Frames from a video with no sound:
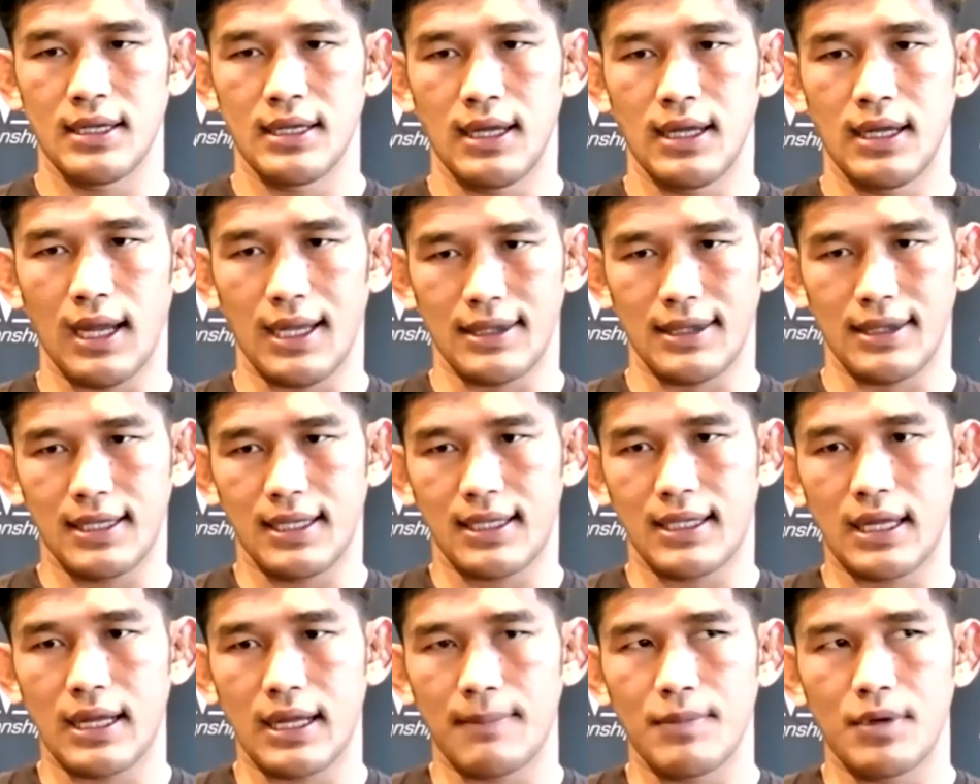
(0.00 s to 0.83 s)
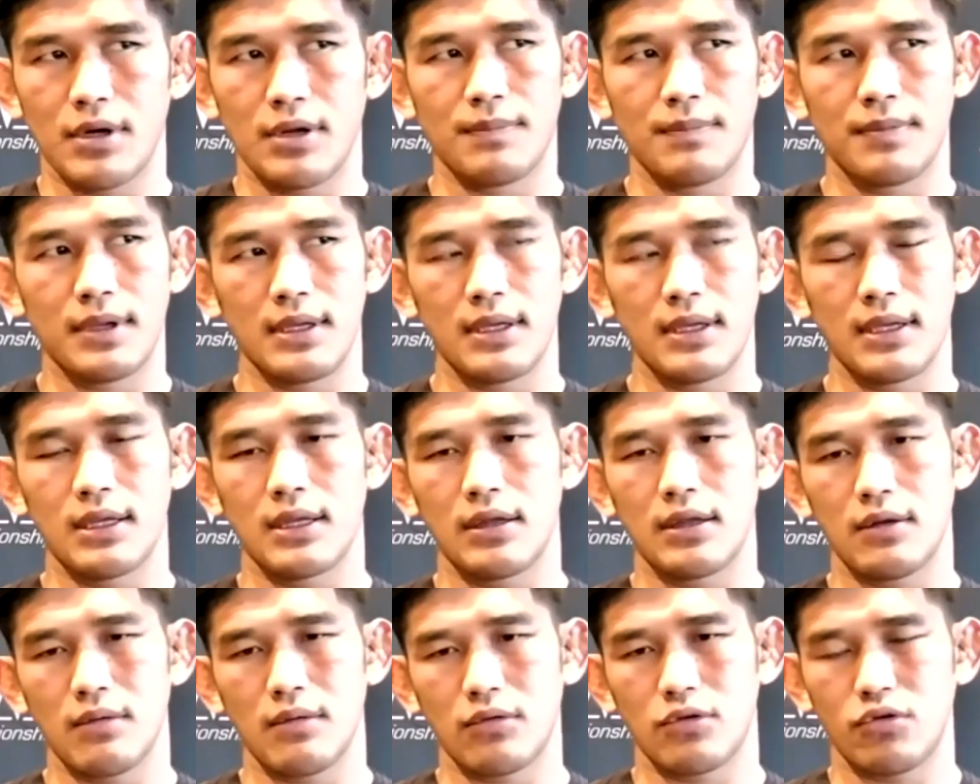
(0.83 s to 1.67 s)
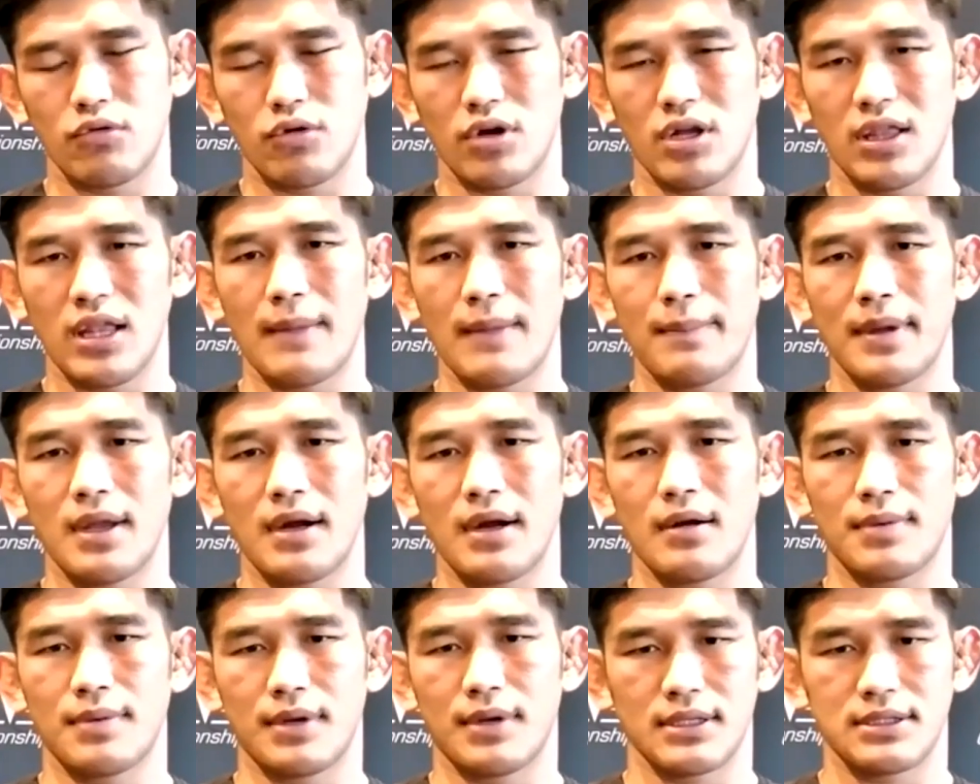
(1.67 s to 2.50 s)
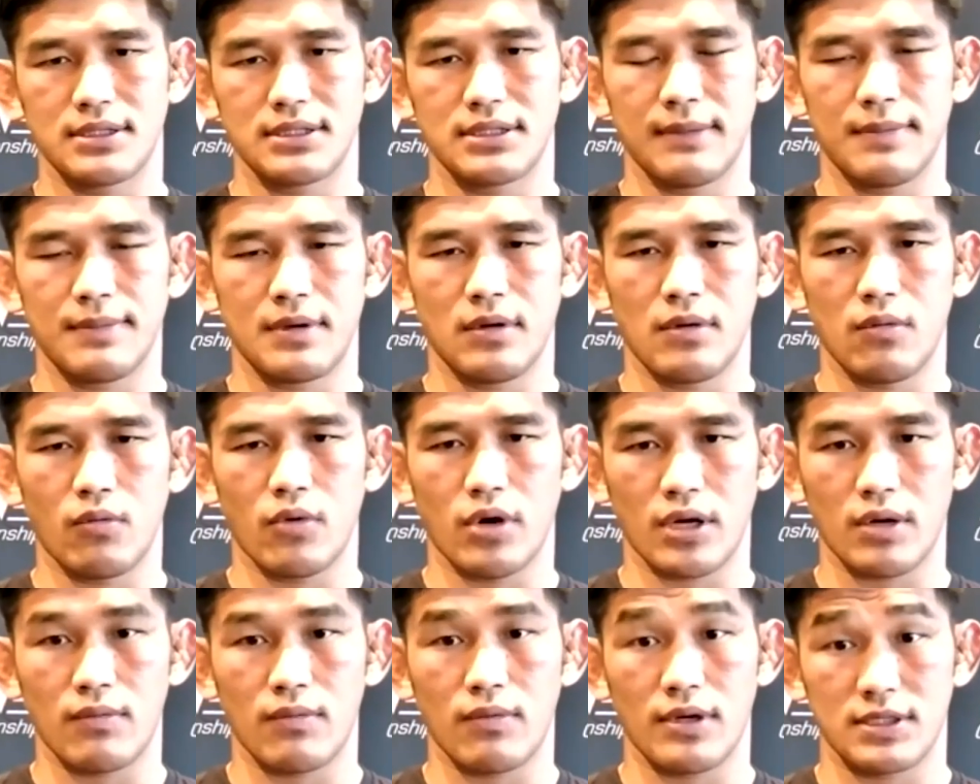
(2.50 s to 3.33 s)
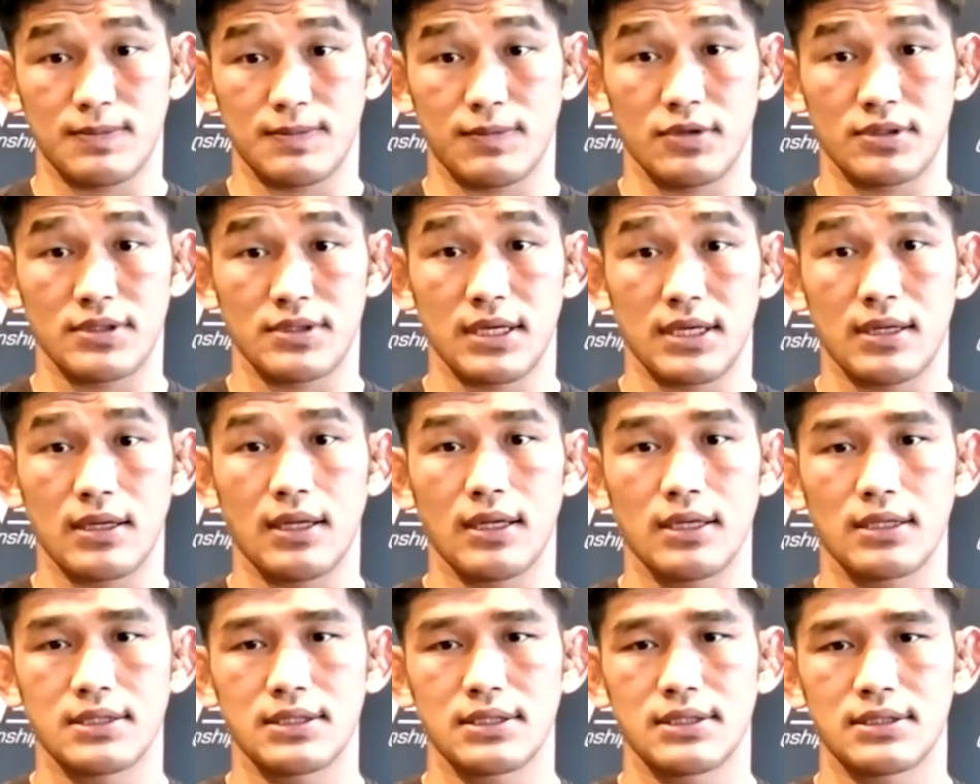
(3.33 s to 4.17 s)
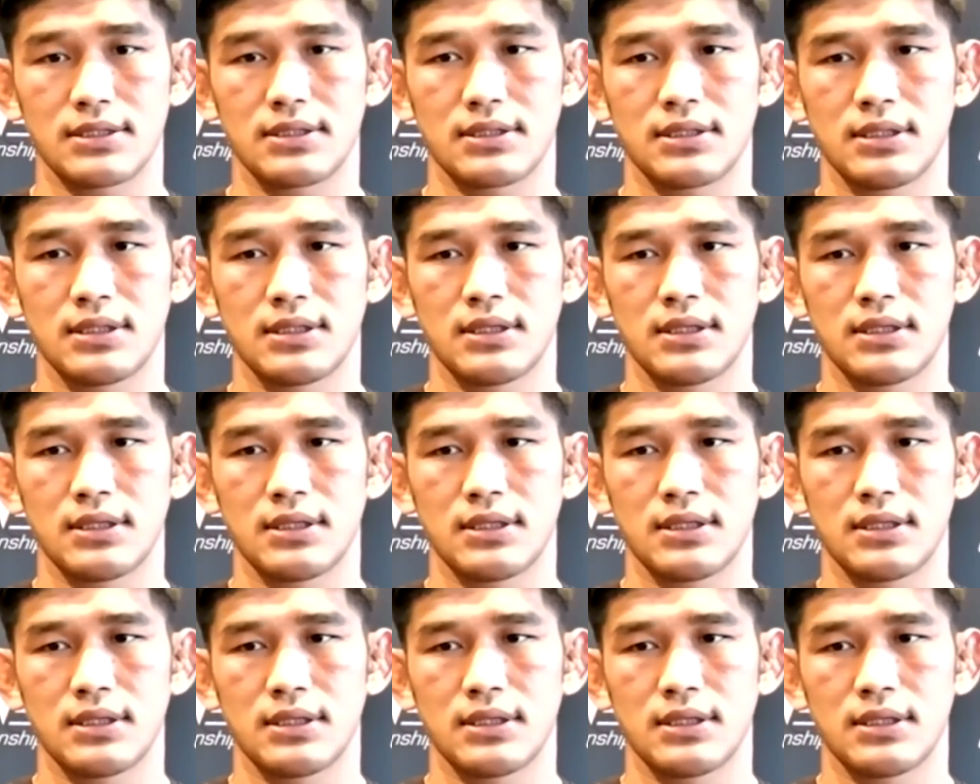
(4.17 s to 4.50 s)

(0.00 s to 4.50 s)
I think I'm going to be doing a lot better because I've been working with a sports psychologist.